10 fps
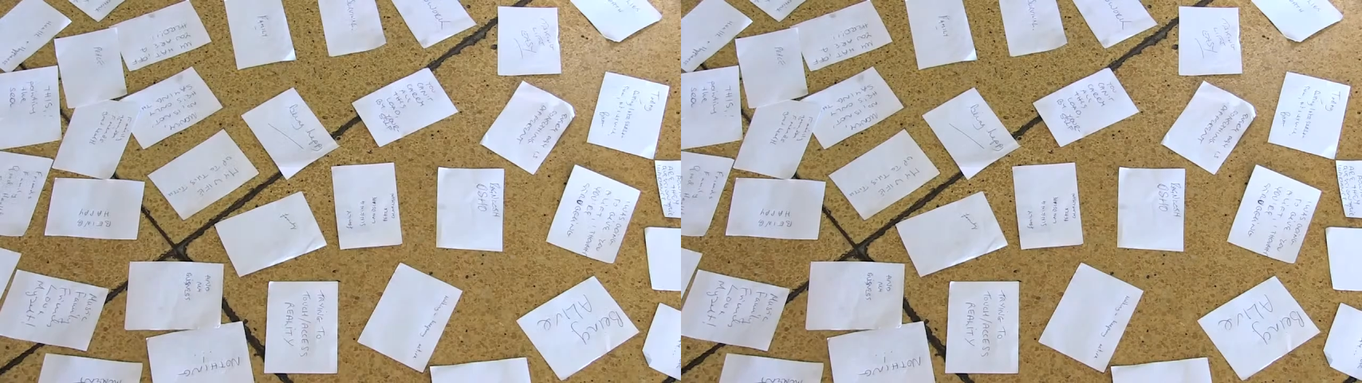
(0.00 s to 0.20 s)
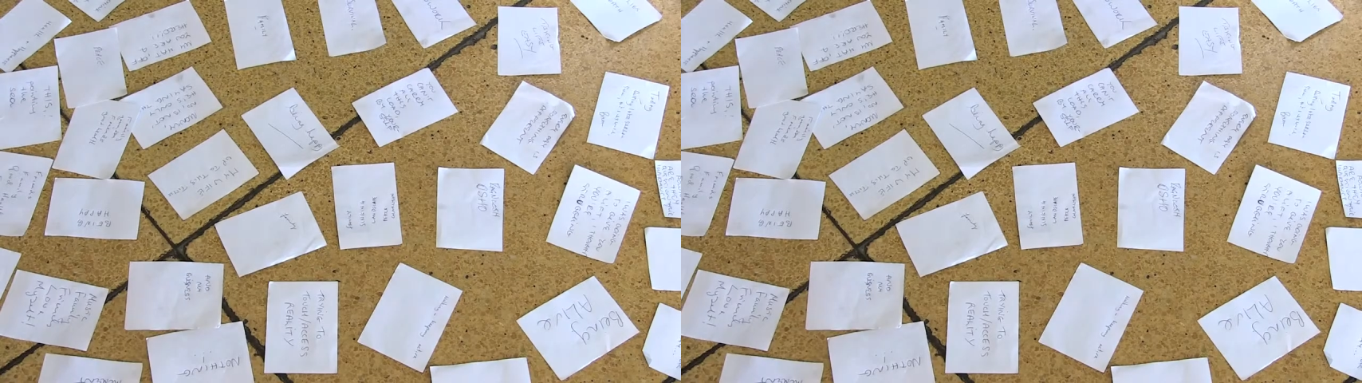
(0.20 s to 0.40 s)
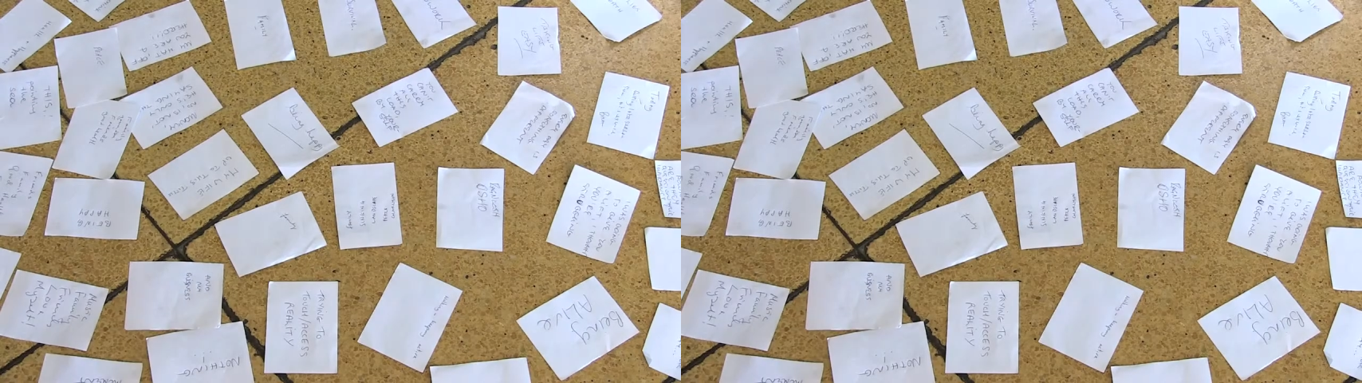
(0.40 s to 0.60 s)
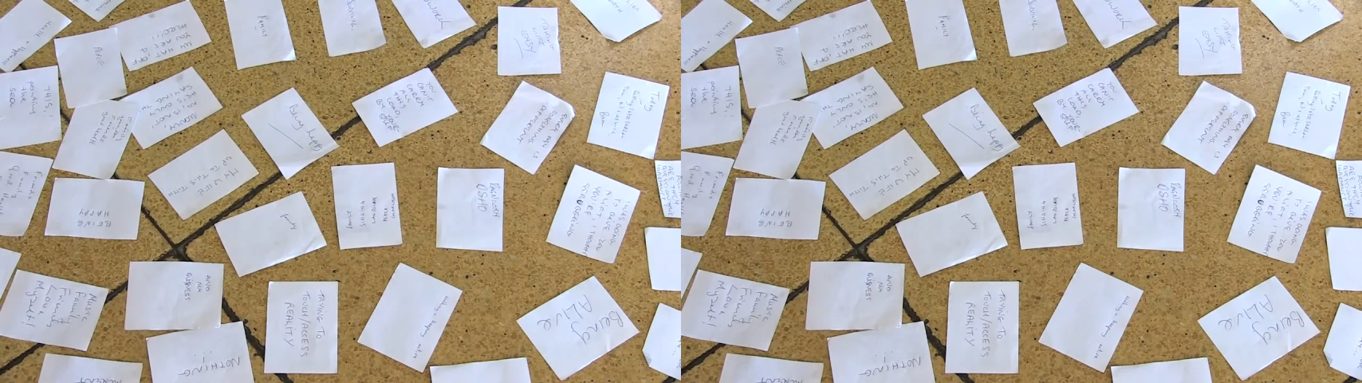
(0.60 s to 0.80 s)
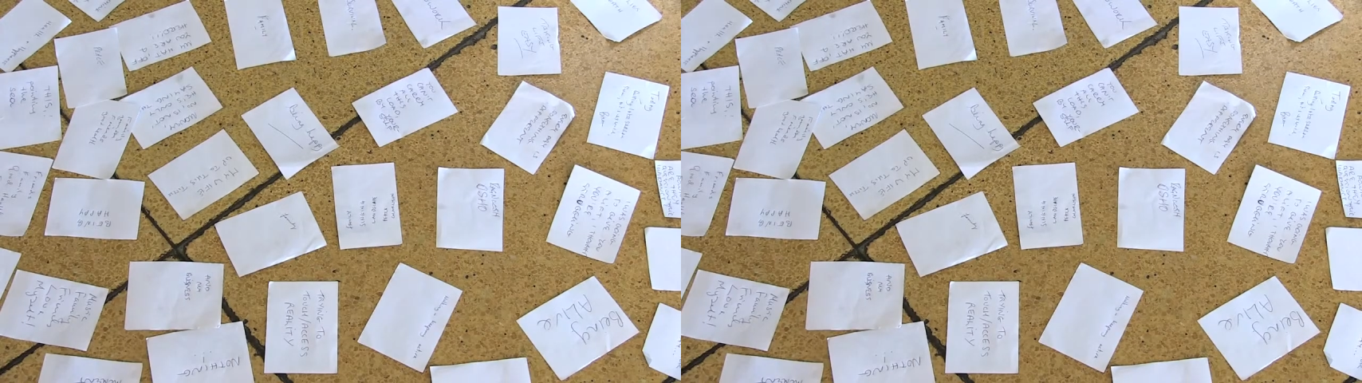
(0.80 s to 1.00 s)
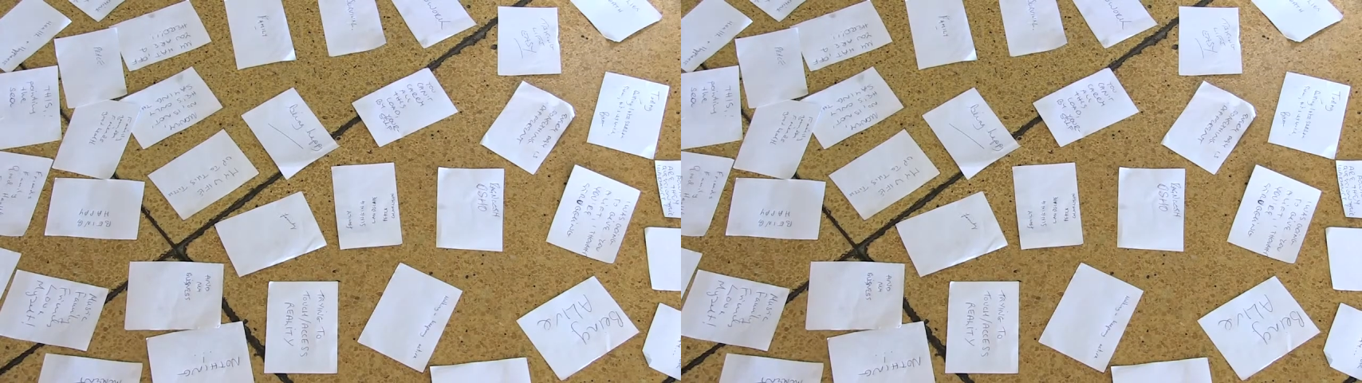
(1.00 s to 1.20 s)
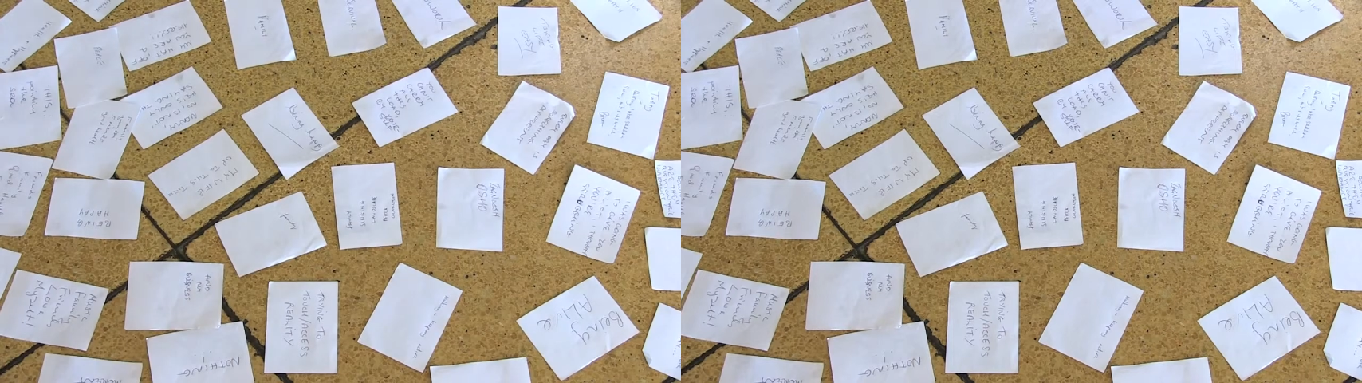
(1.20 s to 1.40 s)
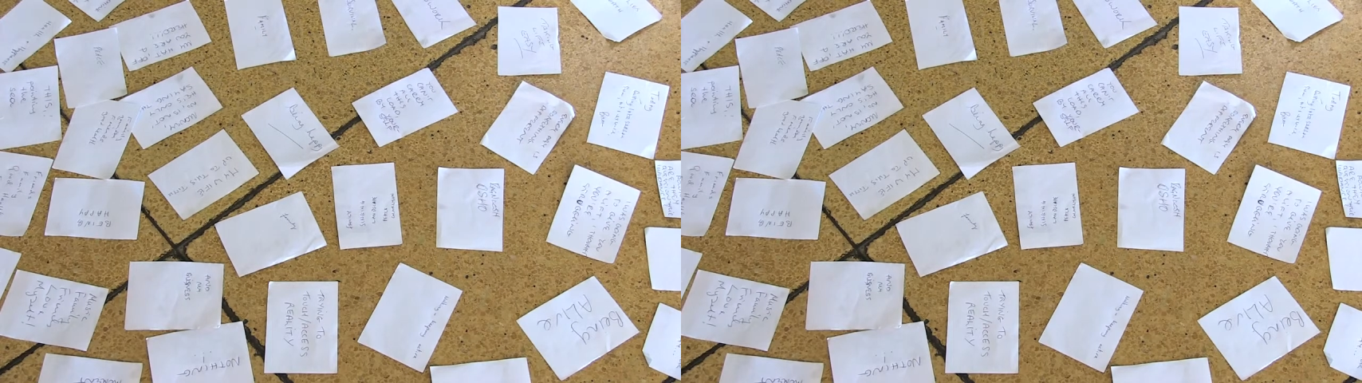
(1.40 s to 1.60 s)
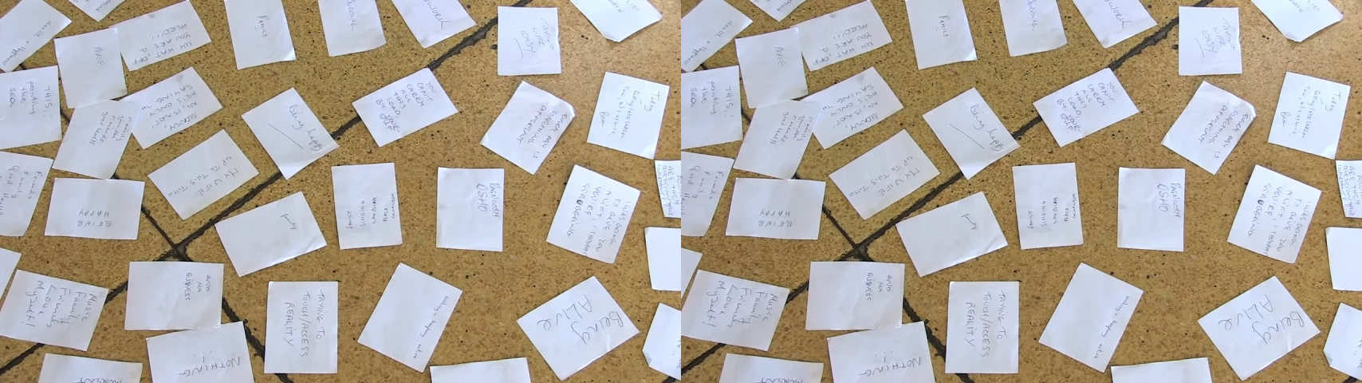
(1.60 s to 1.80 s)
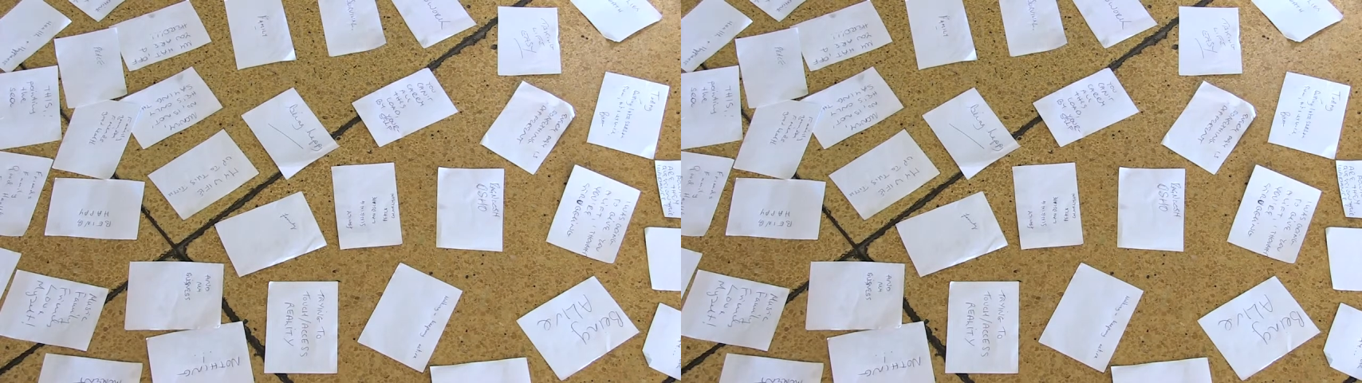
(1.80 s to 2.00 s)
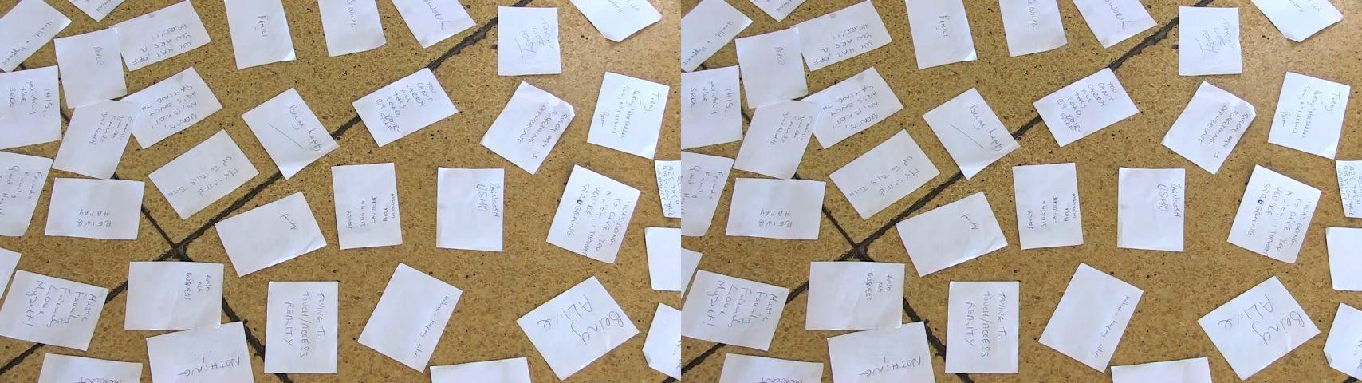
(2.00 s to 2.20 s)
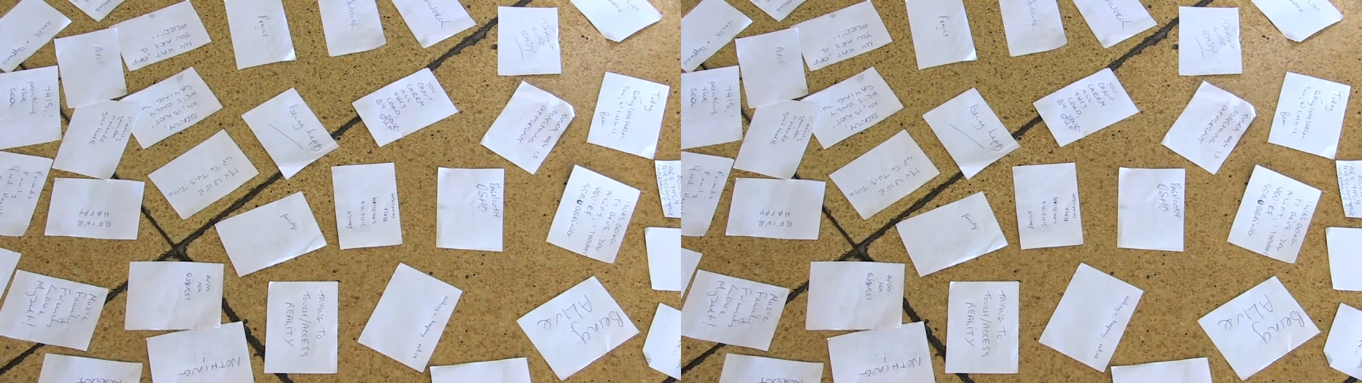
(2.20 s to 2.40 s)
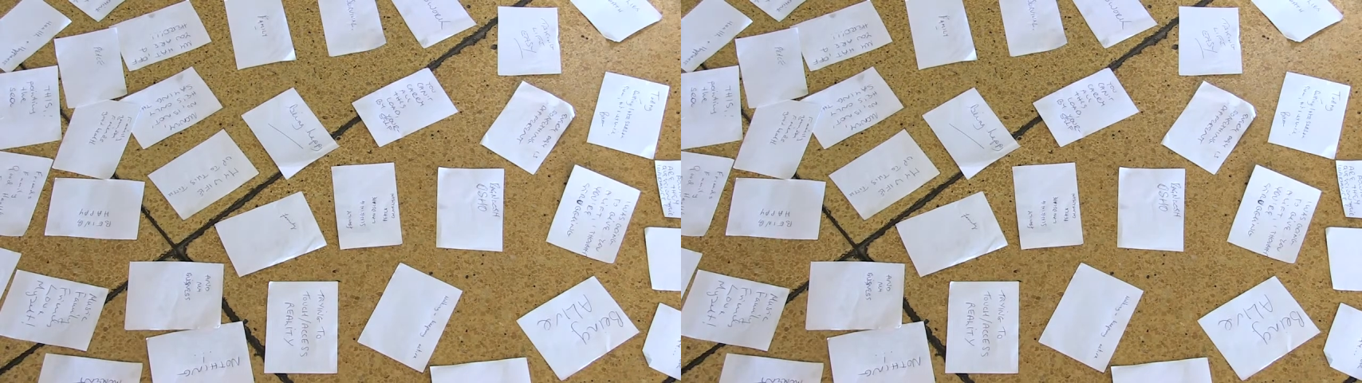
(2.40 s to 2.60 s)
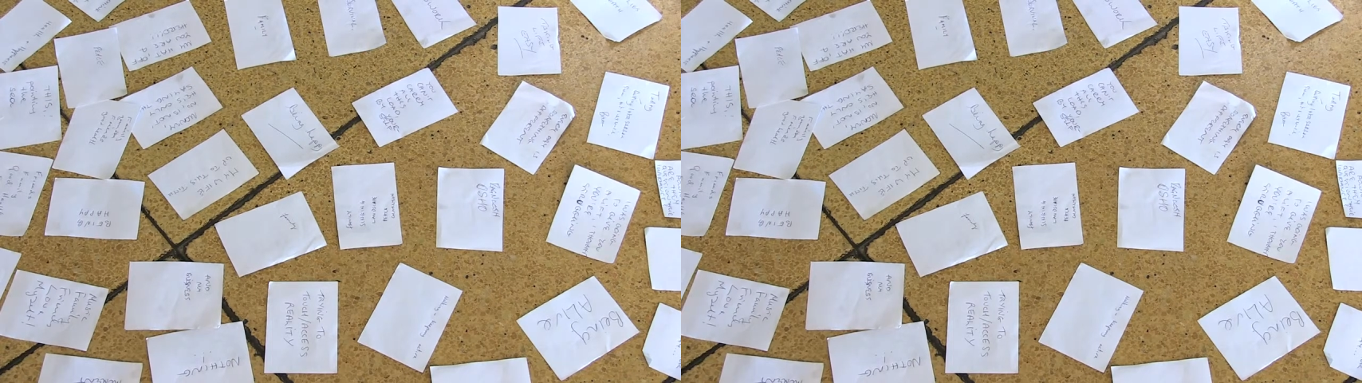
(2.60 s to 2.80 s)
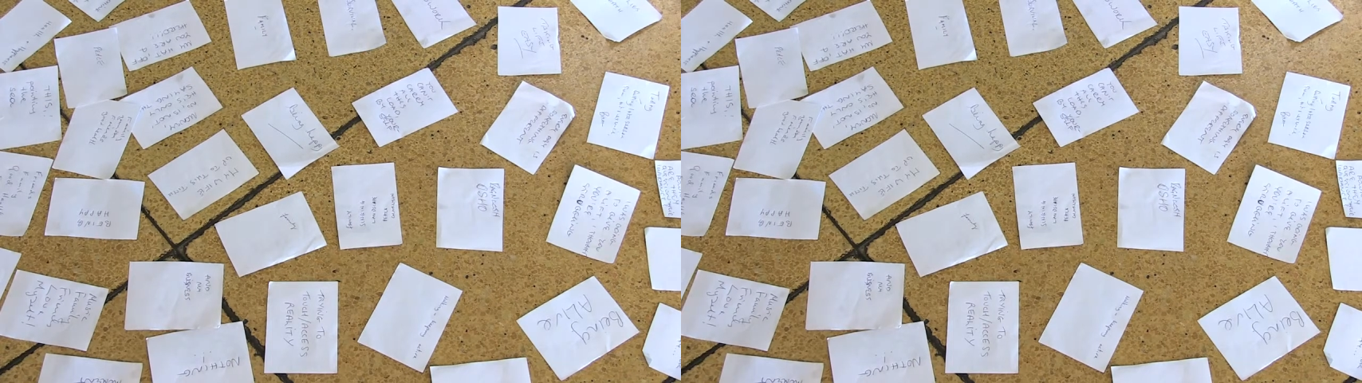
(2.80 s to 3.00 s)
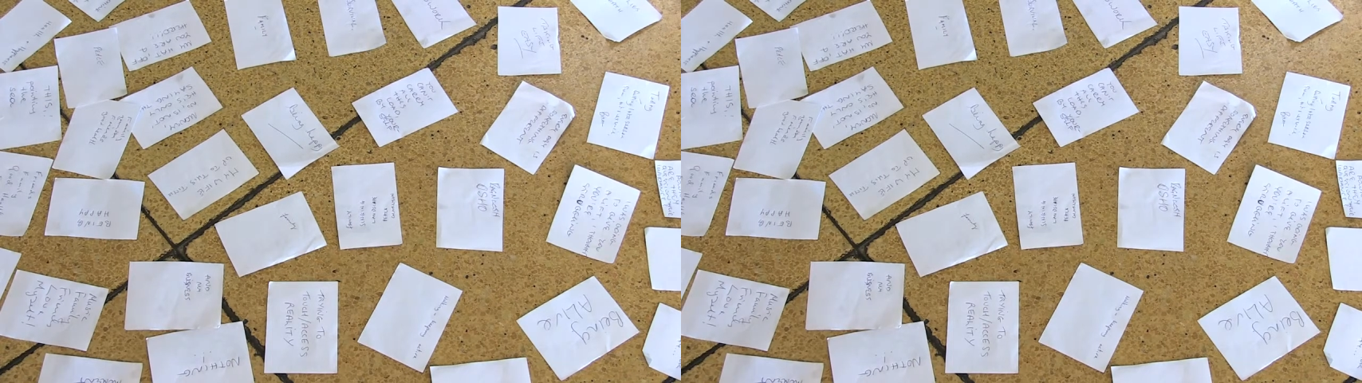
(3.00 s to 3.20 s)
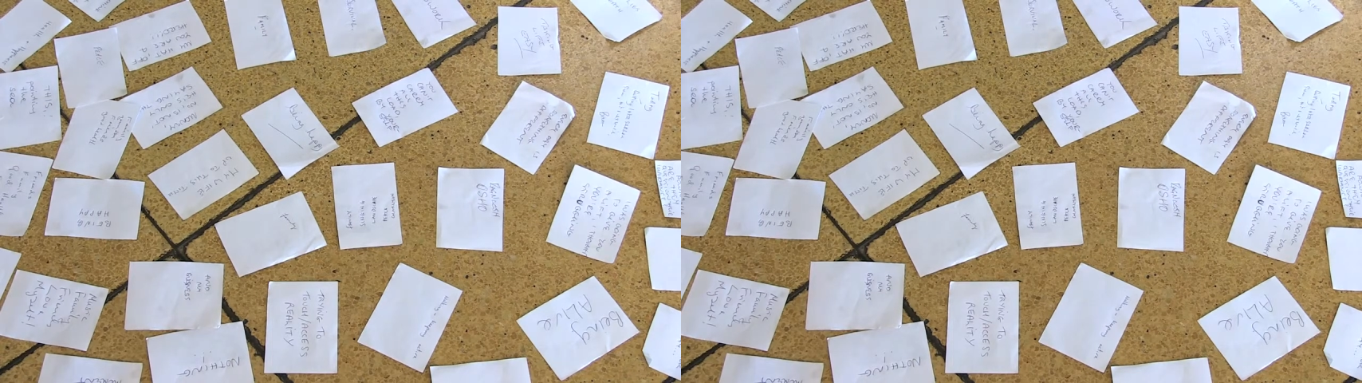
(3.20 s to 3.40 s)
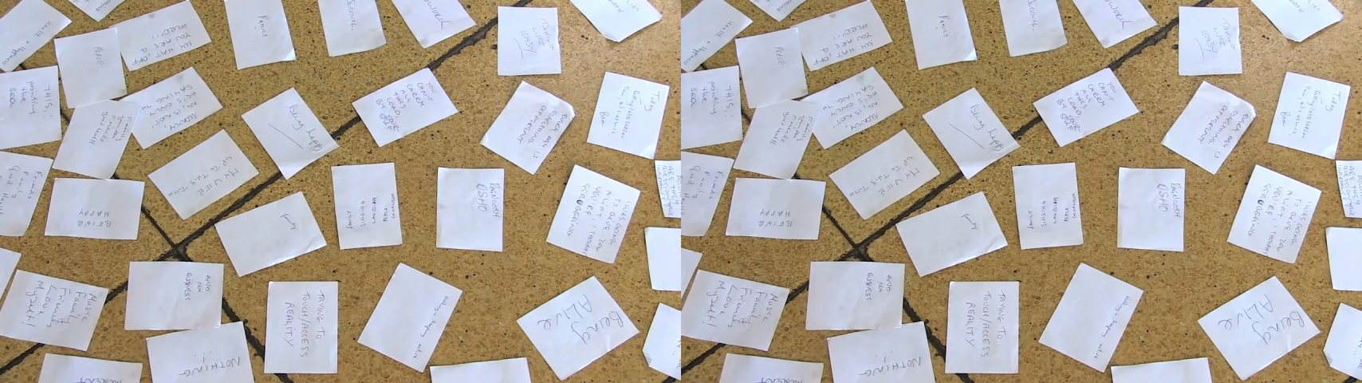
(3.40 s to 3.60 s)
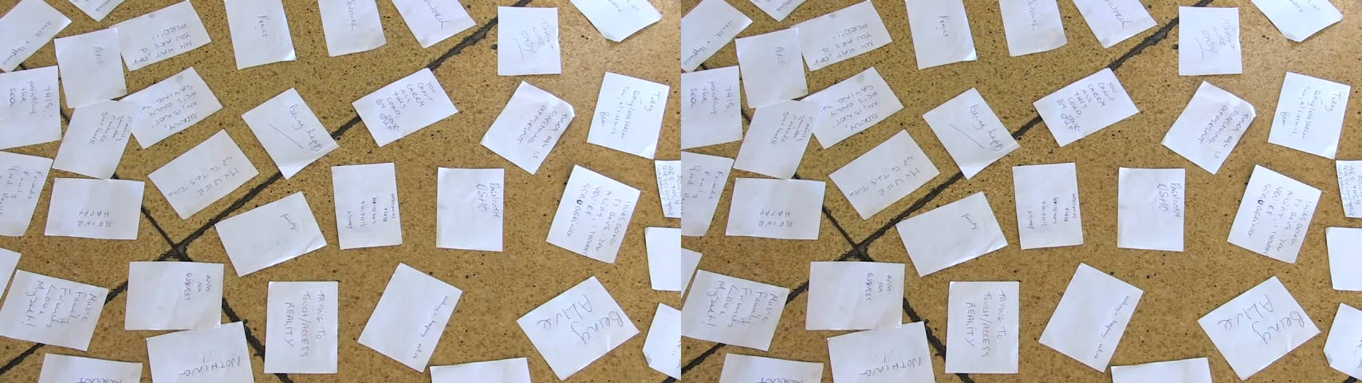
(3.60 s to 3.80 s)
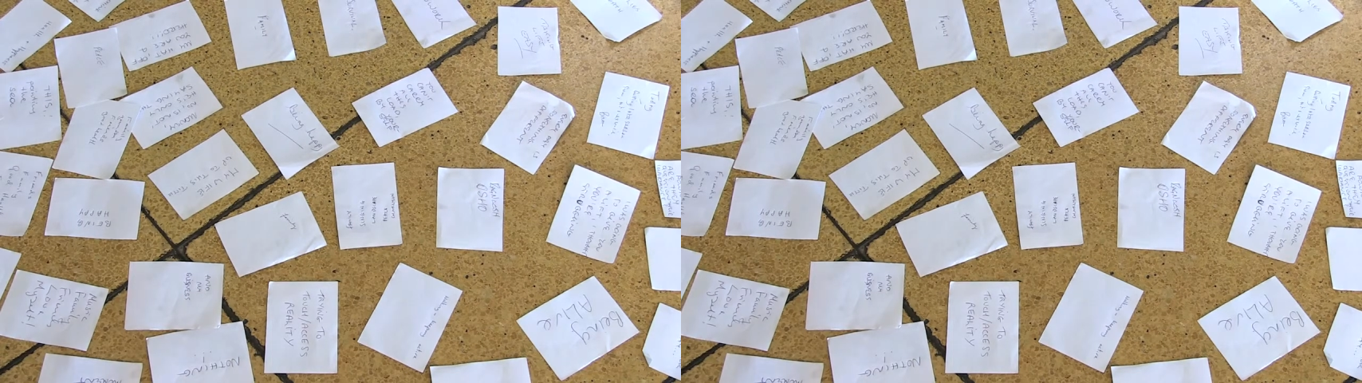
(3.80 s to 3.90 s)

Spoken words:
(no speaker visible)